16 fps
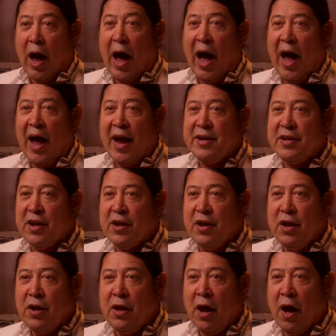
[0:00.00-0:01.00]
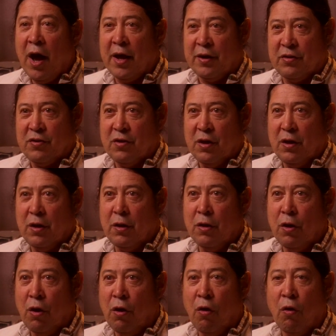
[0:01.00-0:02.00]
I did not
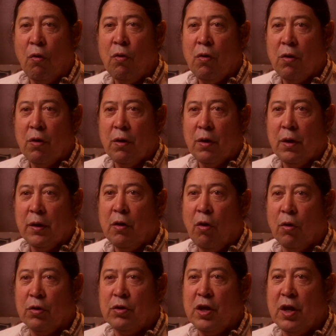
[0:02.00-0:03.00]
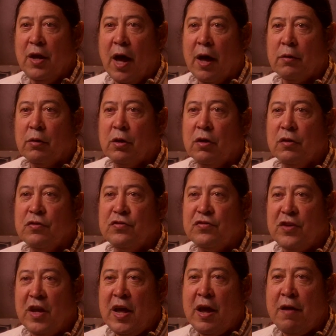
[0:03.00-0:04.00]
know or did not
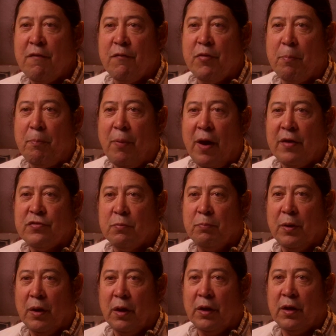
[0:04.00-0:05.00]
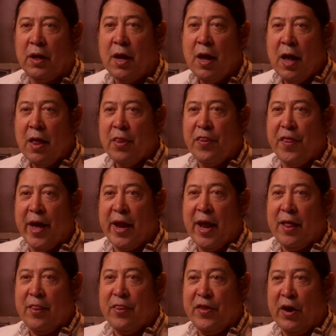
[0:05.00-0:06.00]
conceive of the possibility that
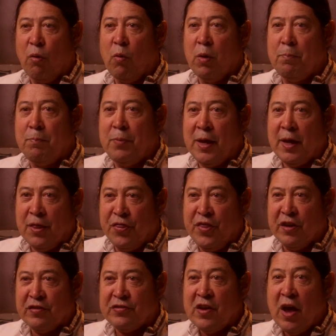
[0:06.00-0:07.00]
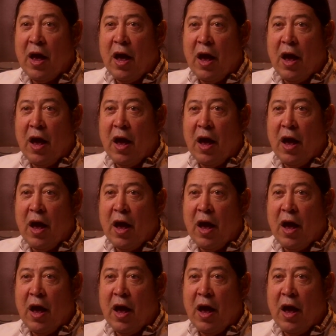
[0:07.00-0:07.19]
there would be this